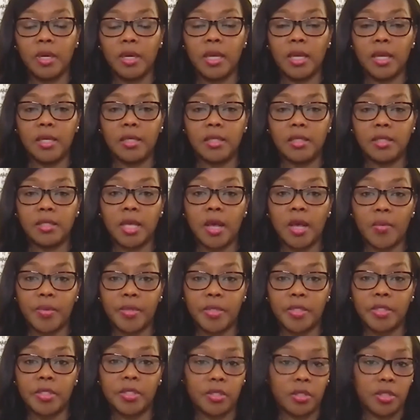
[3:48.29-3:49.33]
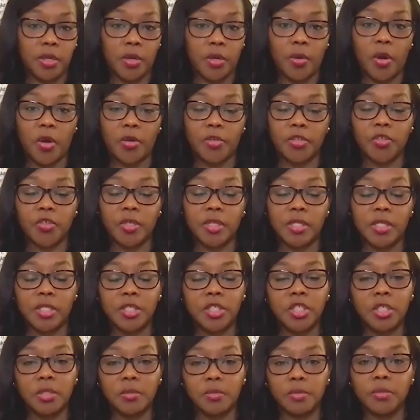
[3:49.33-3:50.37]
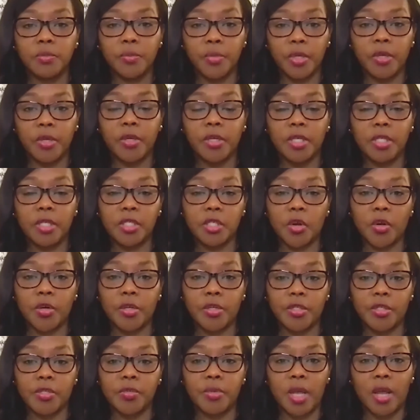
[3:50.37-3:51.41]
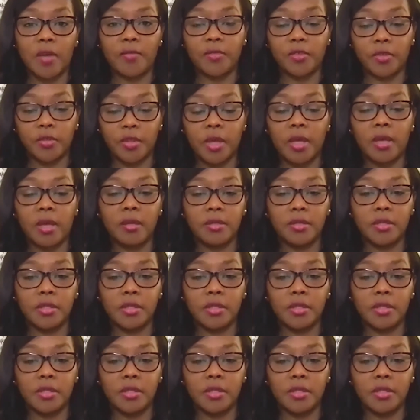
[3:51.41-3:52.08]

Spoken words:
And that was, her transition period started soon after that.